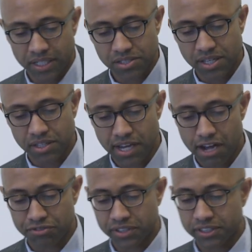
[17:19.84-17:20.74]
Southern
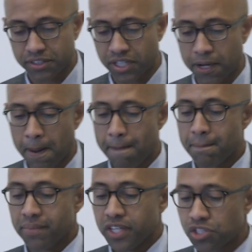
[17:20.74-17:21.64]
Africa. Okay?
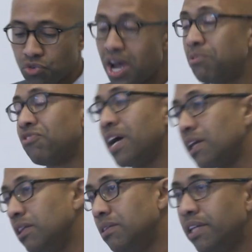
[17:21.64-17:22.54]
So Robert
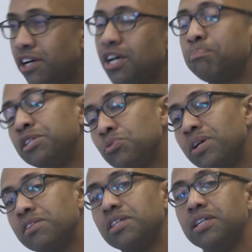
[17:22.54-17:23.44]
Van Lierop is
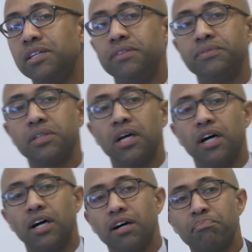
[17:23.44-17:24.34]
one of the
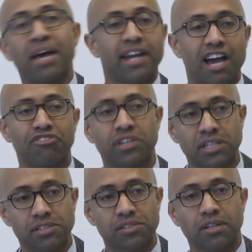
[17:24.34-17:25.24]

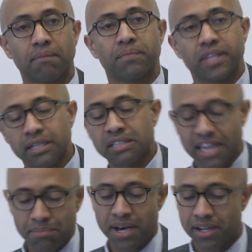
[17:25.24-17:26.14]
Pan-Africanists that
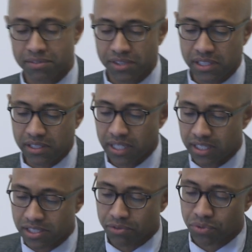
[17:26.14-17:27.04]
came out of the
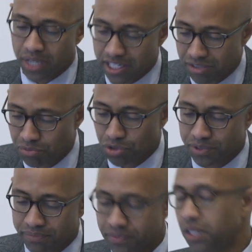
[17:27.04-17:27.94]
civil rights
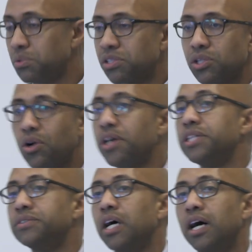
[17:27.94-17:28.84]
movement. He was a
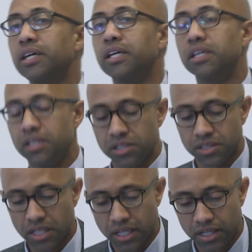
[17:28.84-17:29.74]
lawyer
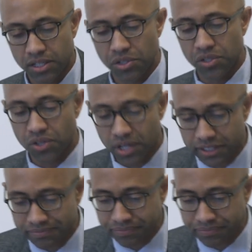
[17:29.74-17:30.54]
in New York.